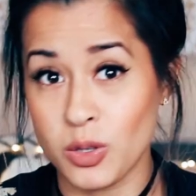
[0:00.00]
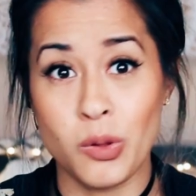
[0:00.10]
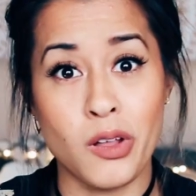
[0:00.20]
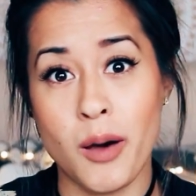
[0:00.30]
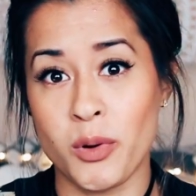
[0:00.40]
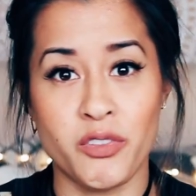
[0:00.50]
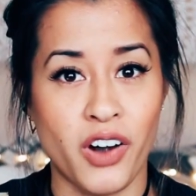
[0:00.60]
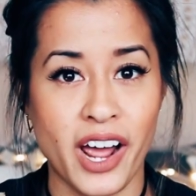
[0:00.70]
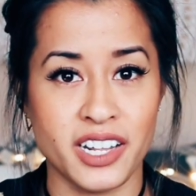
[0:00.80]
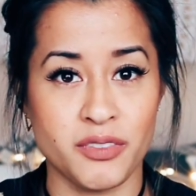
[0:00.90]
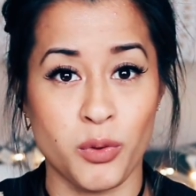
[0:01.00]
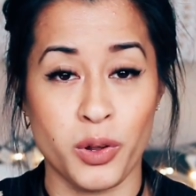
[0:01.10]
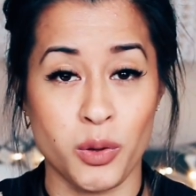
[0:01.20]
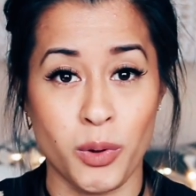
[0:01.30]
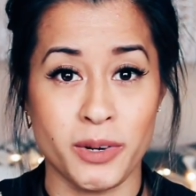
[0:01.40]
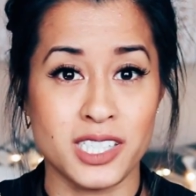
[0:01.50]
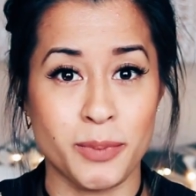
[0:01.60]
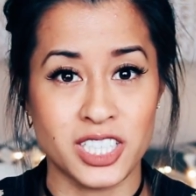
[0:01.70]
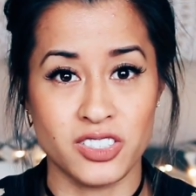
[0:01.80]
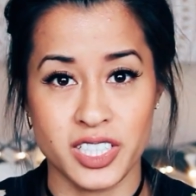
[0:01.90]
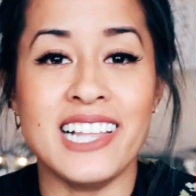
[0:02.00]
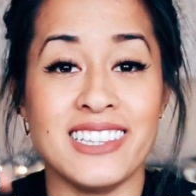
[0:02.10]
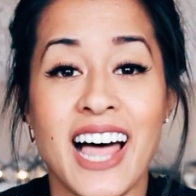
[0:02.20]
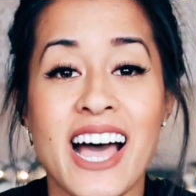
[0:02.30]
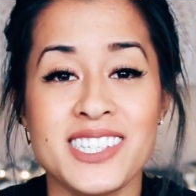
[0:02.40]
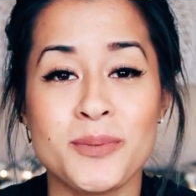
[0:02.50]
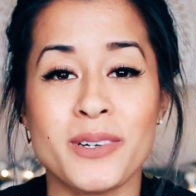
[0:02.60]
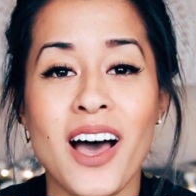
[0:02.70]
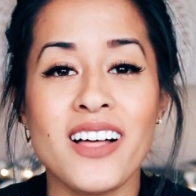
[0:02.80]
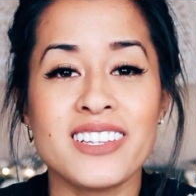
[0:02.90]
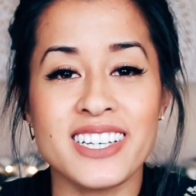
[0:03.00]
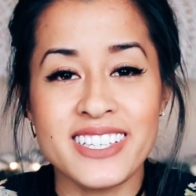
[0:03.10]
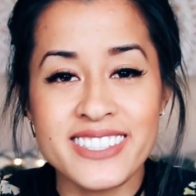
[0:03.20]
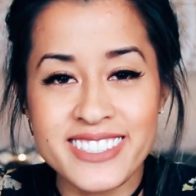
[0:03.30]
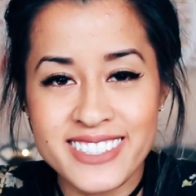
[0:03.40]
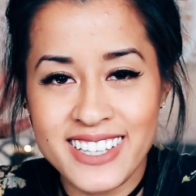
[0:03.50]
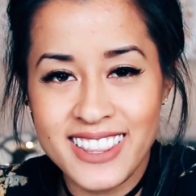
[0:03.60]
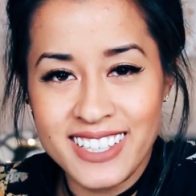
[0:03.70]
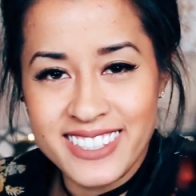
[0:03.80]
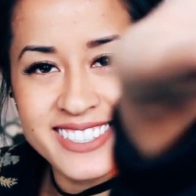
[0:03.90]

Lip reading: So a lot more variety for the women especially. And last but not least, the